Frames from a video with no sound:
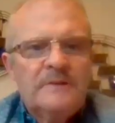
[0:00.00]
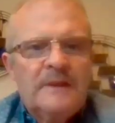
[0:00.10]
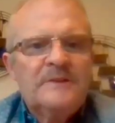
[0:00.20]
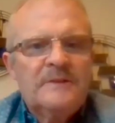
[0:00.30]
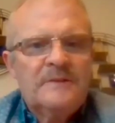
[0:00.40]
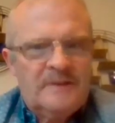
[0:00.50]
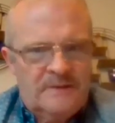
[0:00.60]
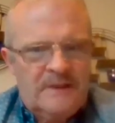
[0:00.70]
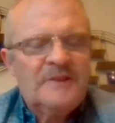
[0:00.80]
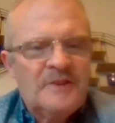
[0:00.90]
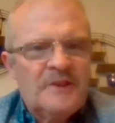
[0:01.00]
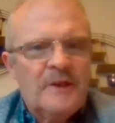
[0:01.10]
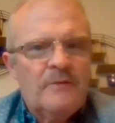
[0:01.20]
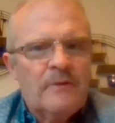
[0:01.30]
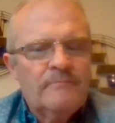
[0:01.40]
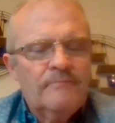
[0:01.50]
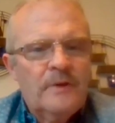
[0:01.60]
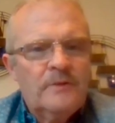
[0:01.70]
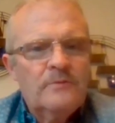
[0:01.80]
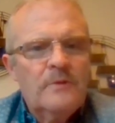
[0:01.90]
the secret.
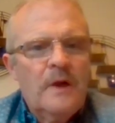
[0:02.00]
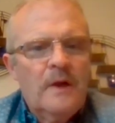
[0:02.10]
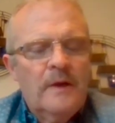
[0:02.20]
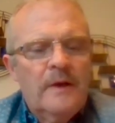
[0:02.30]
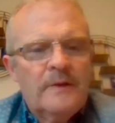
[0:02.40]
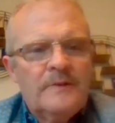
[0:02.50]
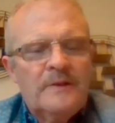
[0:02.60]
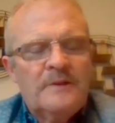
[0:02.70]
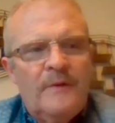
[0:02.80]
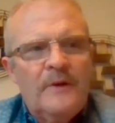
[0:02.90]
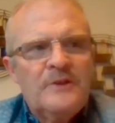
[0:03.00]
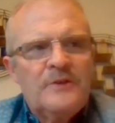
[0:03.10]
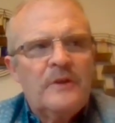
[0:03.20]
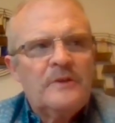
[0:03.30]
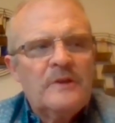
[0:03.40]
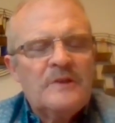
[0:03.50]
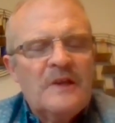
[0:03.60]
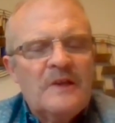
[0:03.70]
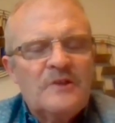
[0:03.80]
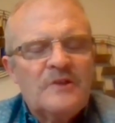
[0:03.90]
You do. It's very strict in the
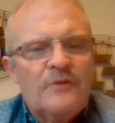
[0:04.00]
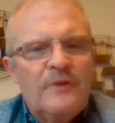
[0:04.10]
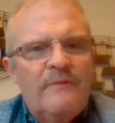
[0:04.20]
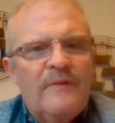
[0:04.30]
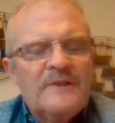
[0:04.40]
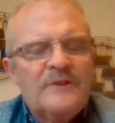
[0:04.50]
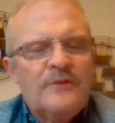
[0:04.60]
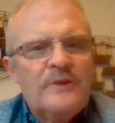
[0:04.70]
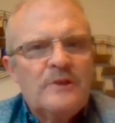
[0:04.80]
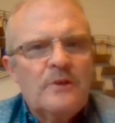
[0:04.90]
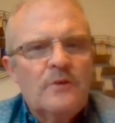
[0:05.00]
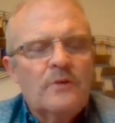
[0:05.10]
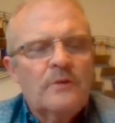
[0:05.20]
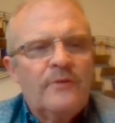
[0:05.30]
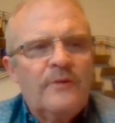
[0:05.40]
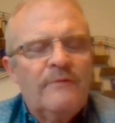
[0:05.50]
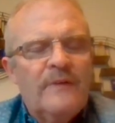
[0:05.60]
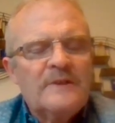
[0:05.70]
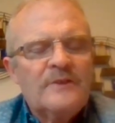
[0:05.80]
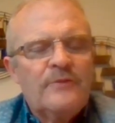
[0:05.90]
sense it's 3 fast, 3 slow, 3
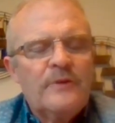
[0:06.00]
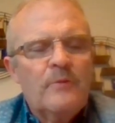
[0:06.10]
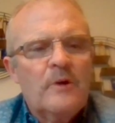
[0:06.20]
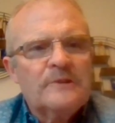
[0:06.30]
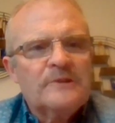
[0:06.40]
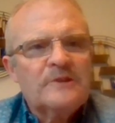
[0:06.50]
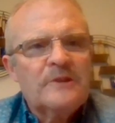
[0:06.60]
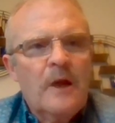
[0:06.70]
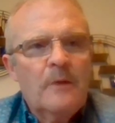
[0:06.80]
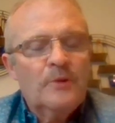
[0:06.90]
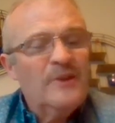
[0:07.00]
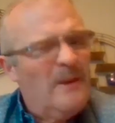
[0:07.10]
fast, 3 waltzes, but they